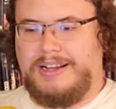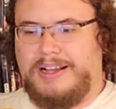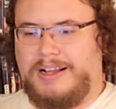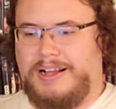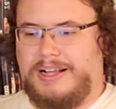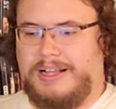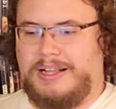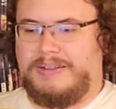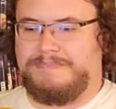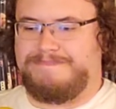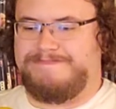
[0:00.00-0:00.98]

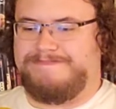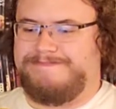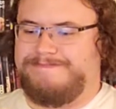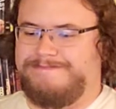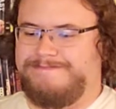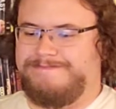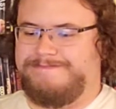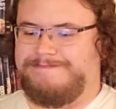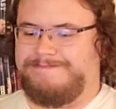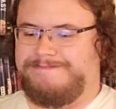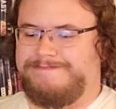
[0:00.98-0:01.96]
Um,
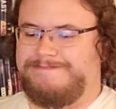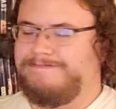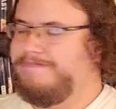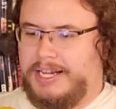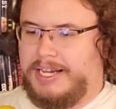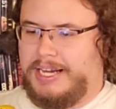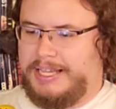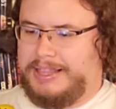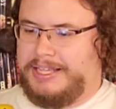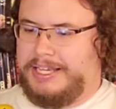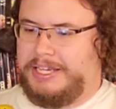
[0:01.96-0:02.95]
Hmm. I
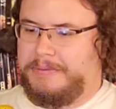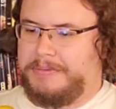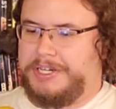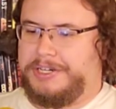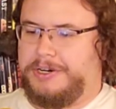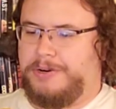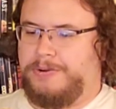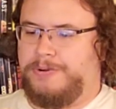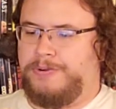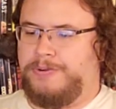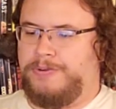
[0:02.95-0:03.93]
think I'm gonna
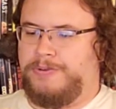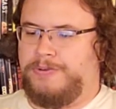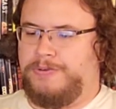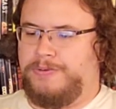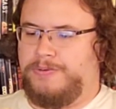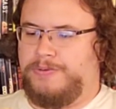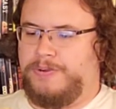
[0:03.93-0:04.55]
go